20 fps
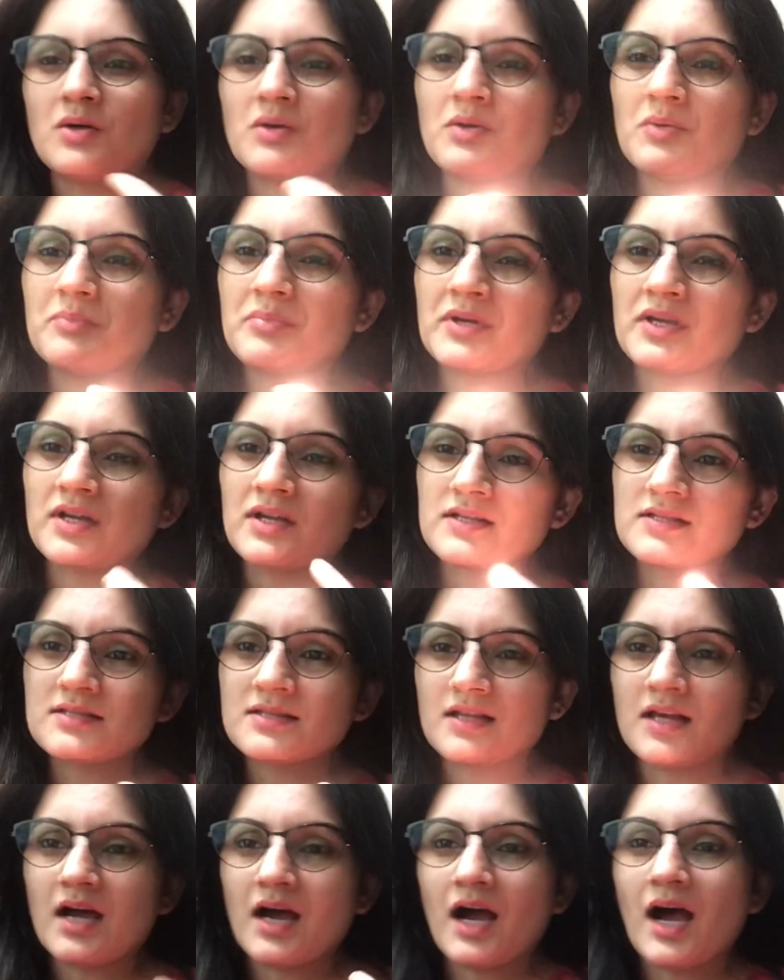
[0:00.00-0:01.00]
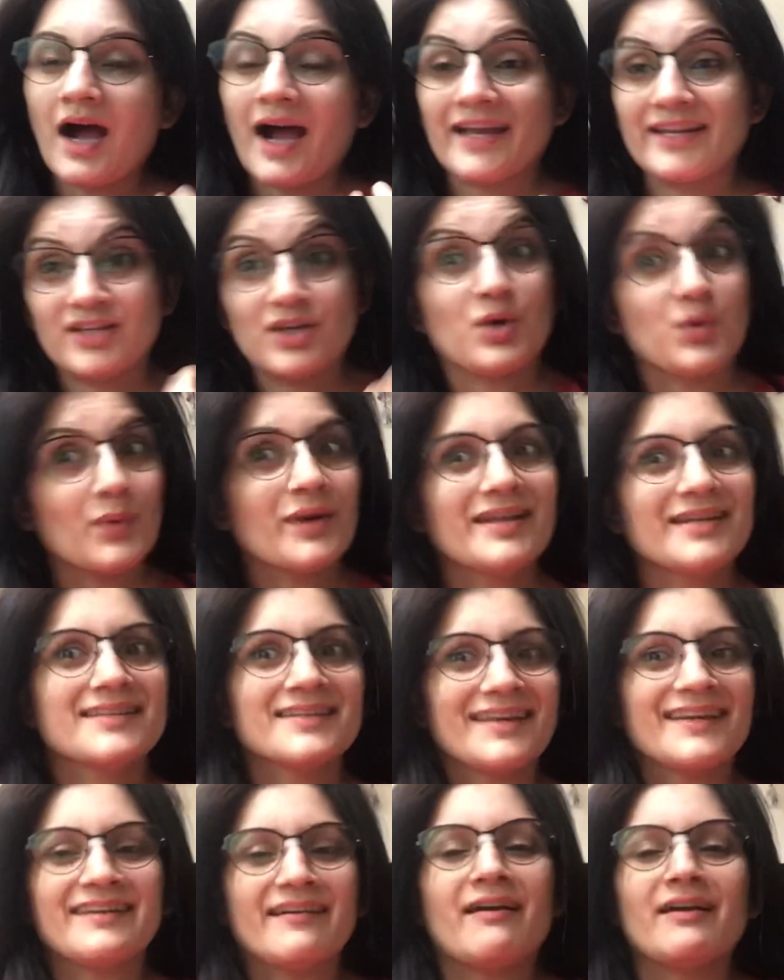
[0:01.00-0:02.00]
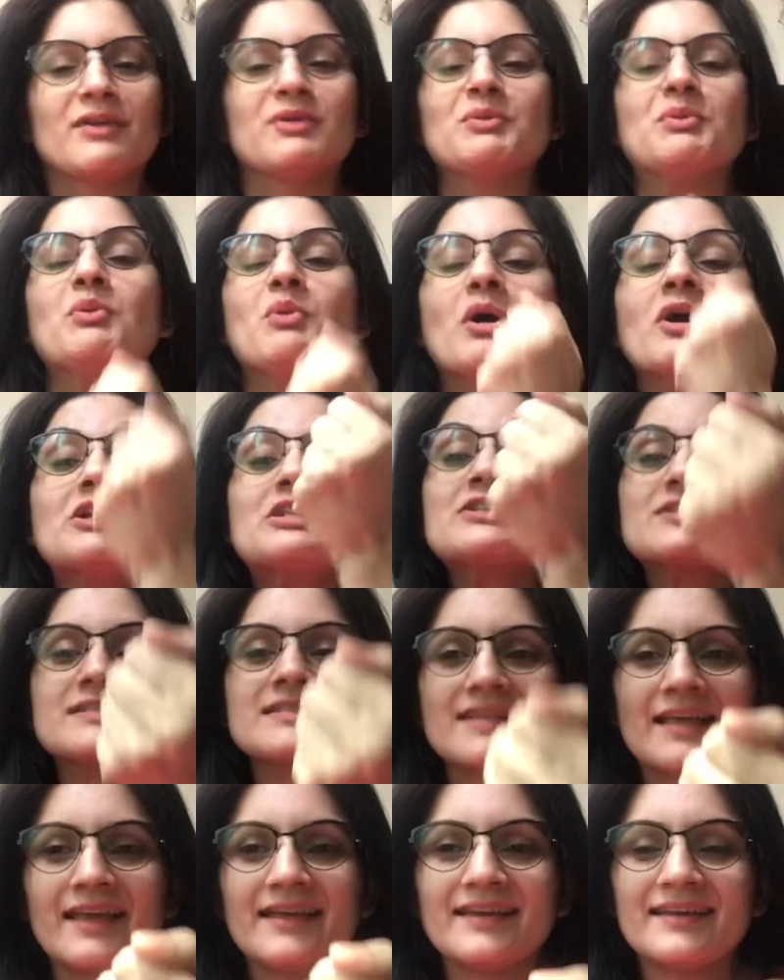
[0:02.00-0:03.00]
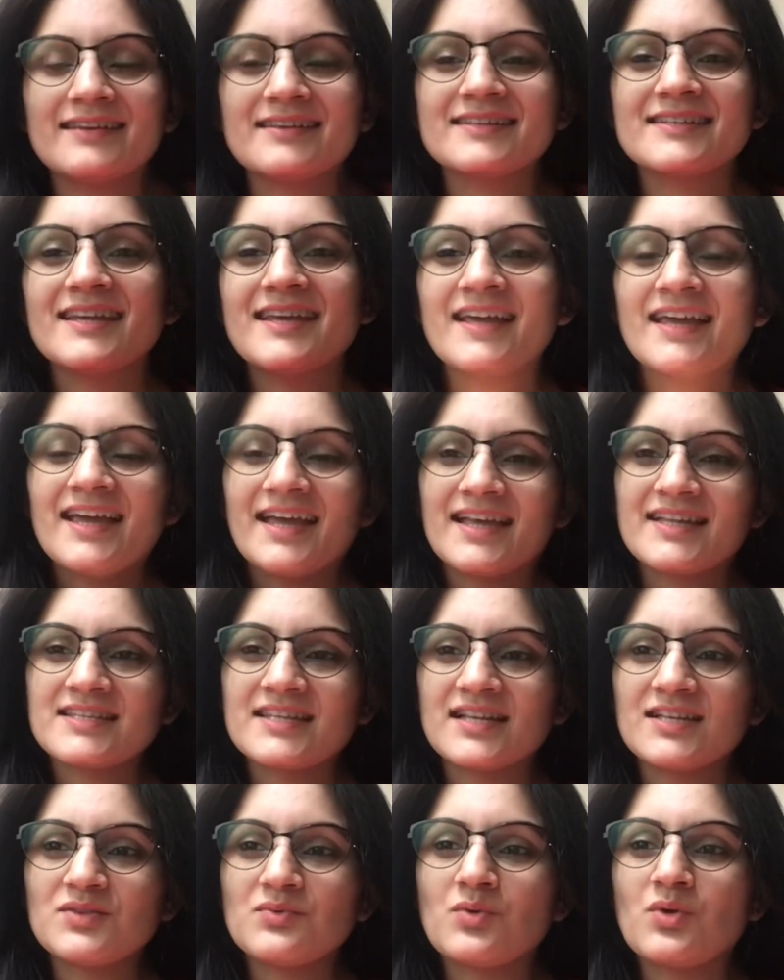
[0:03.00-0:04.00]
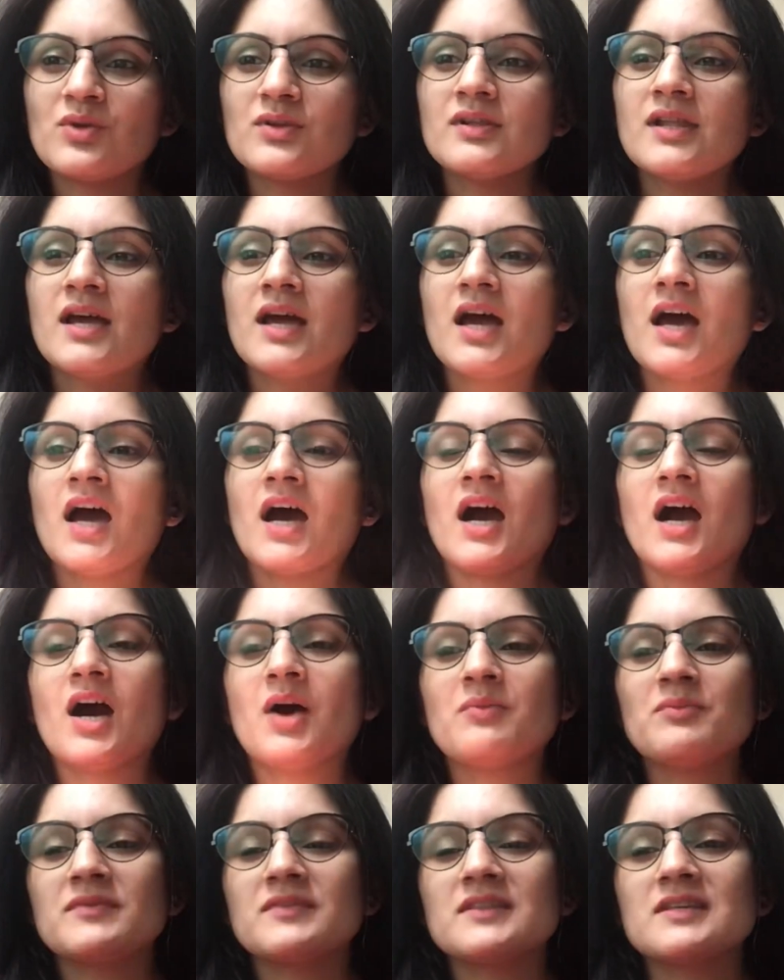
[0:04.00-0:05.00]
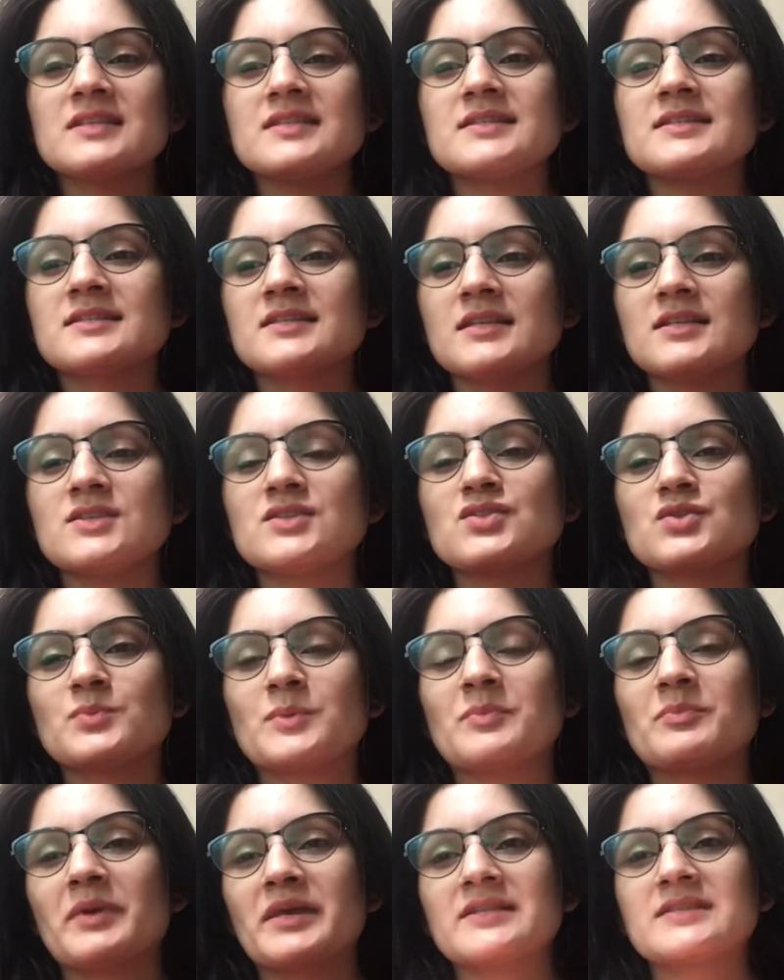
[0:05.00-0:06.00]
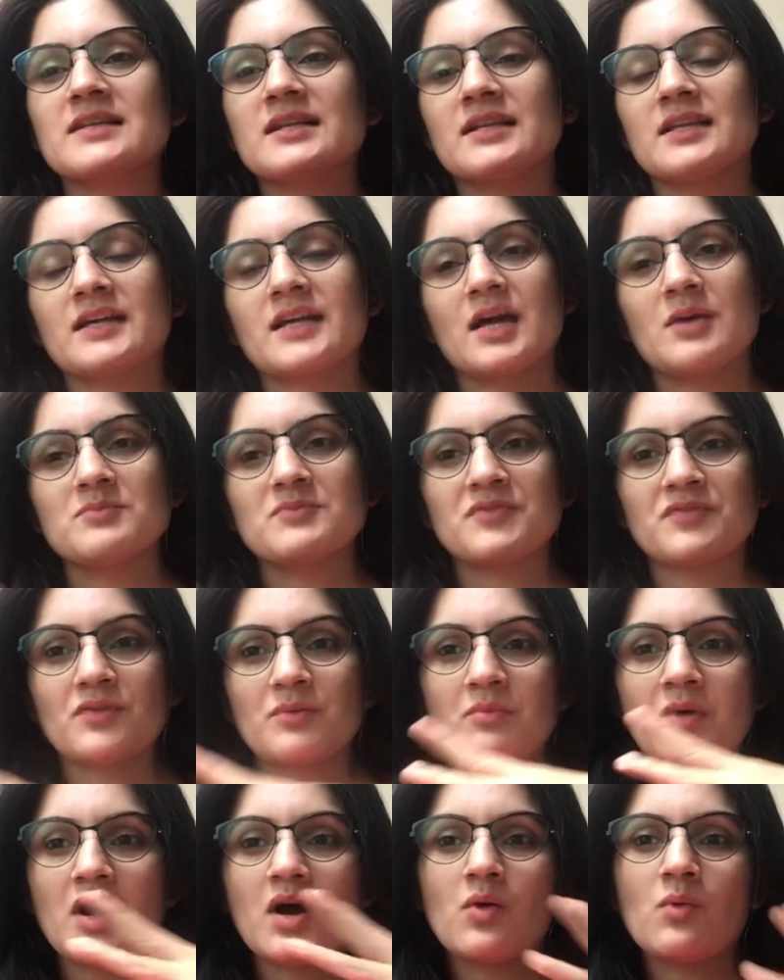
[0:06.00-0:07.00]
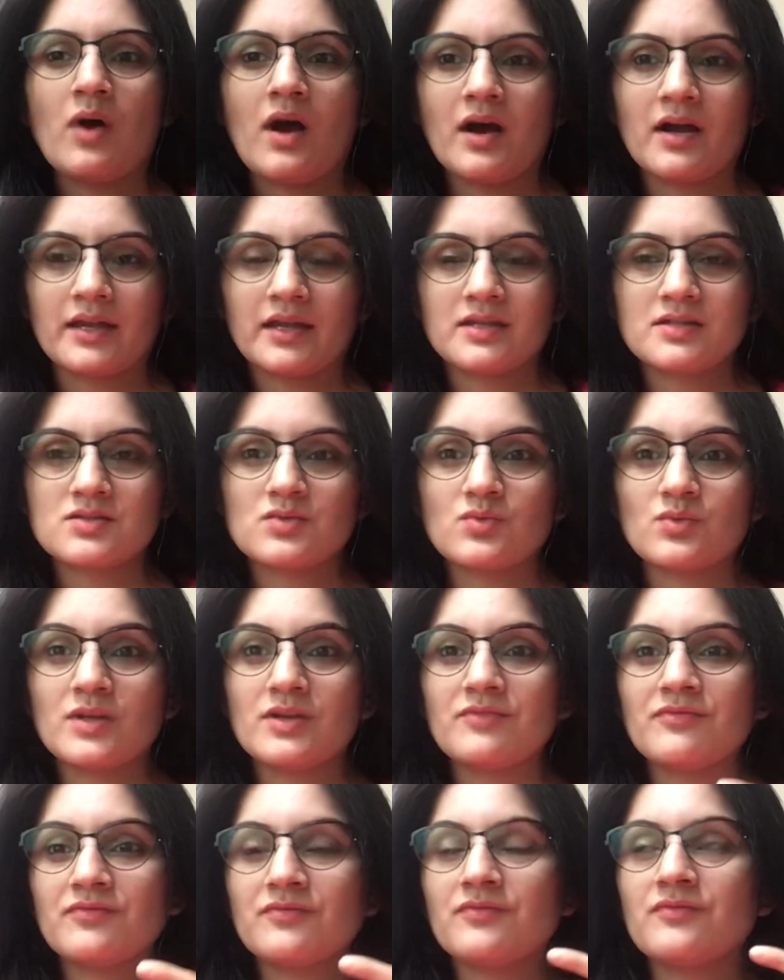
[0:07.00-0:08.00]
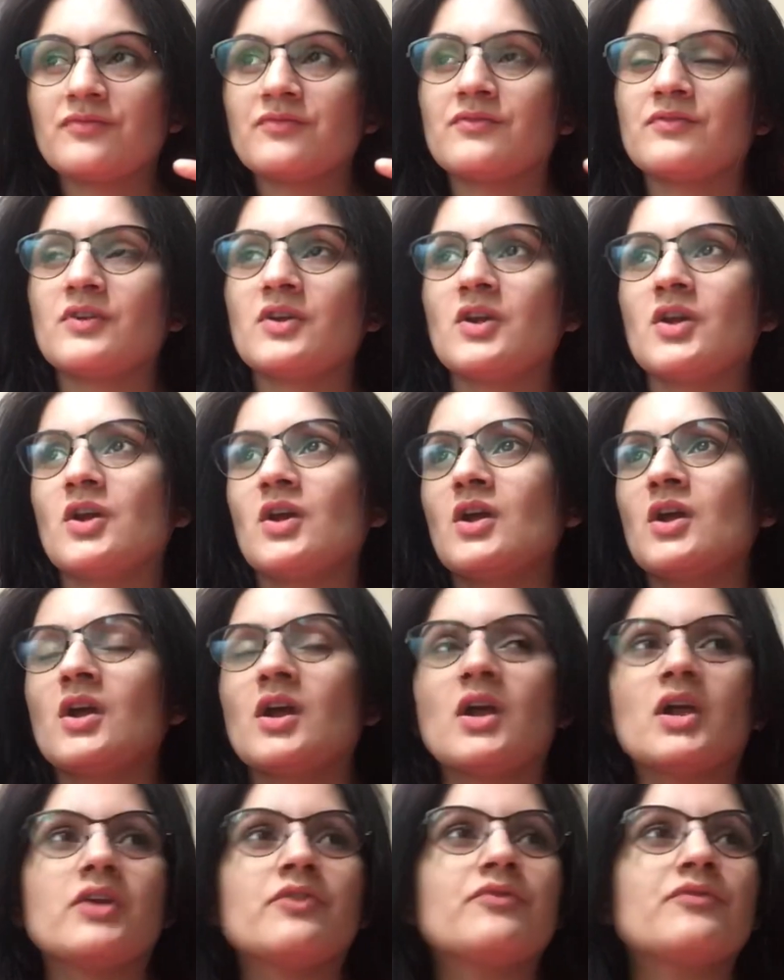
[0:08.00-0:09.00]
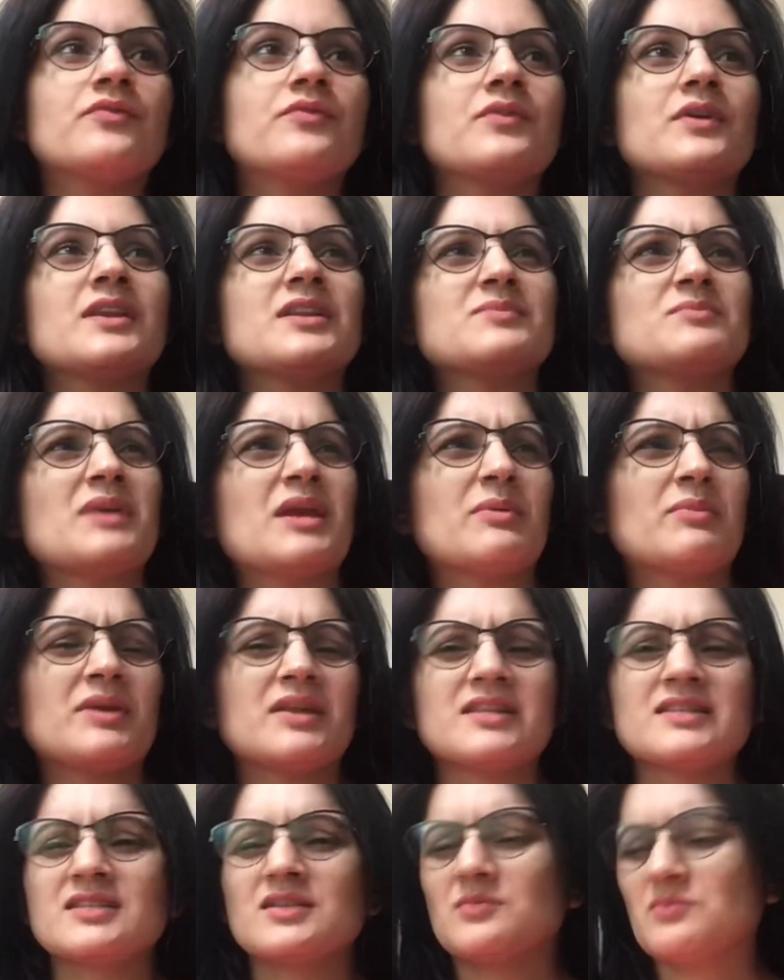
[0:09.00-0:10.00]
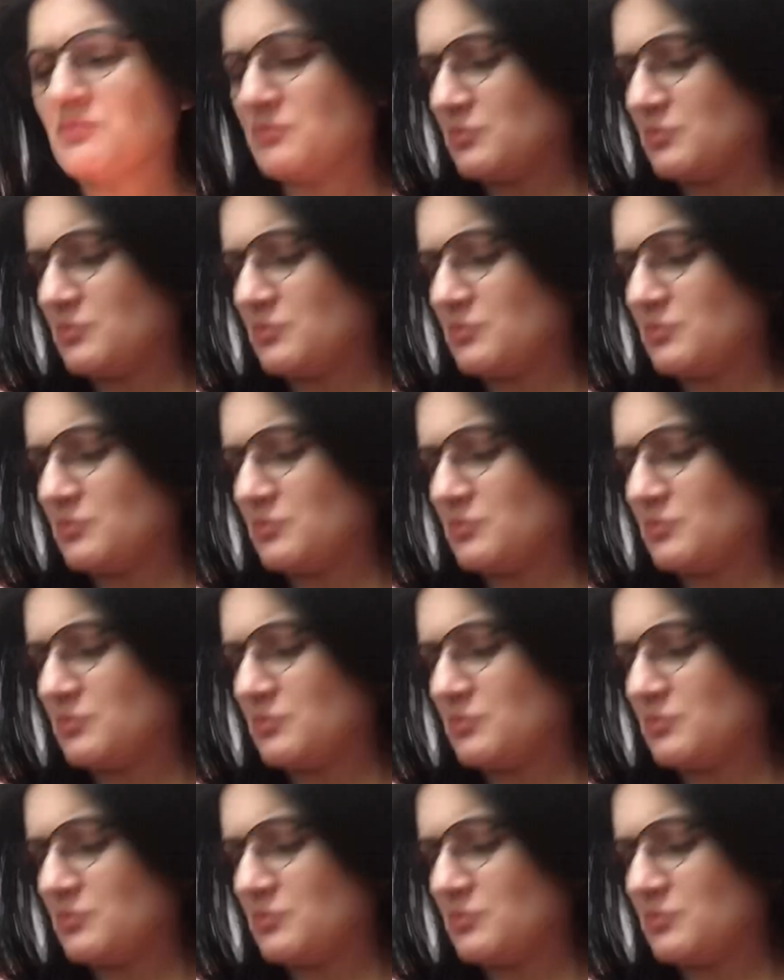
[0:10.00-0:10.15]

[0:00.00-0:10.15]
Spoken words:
because I know it and I want to say it and tell you all. This instrument basically comes from Hawaii. So if in some